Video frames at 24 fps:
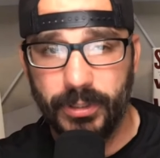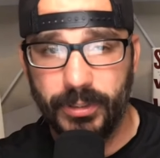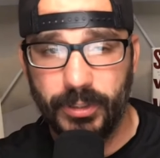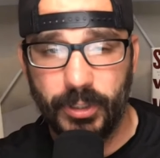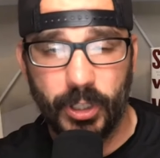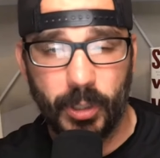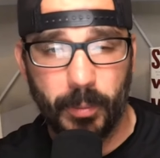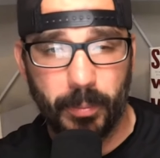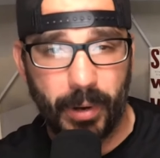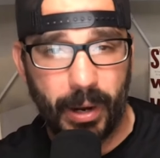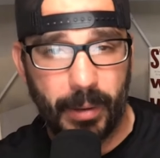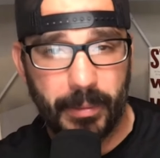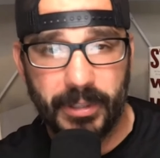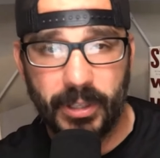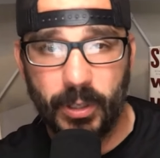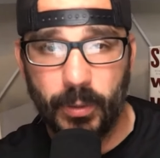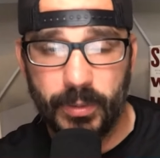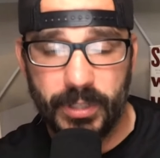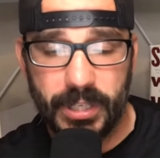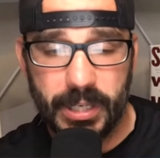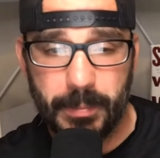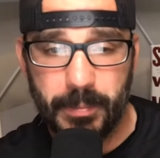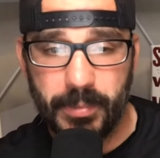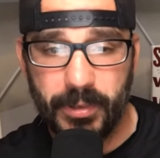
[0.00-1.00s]
You could probably go
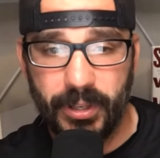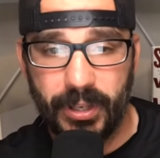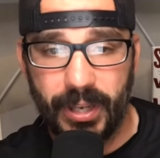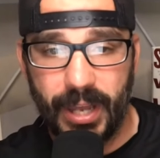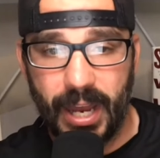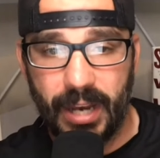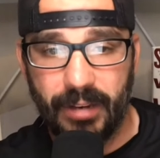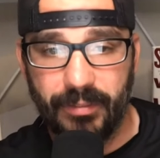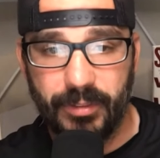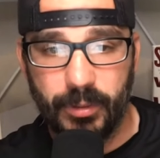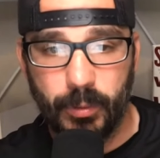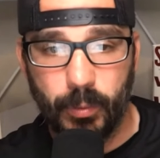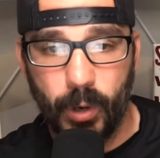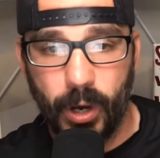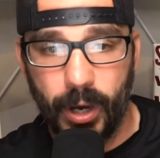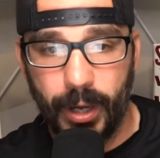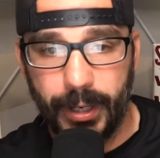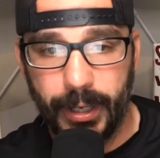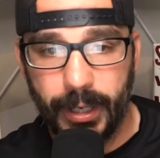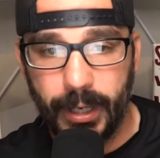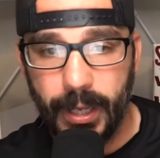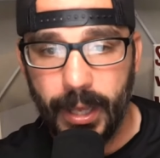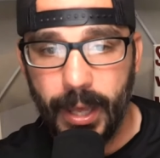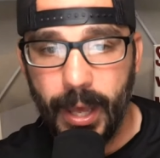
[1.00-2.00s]
deeper than that if you
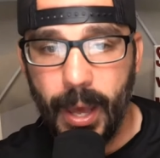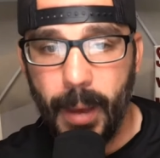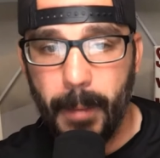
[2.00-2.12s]
wanted.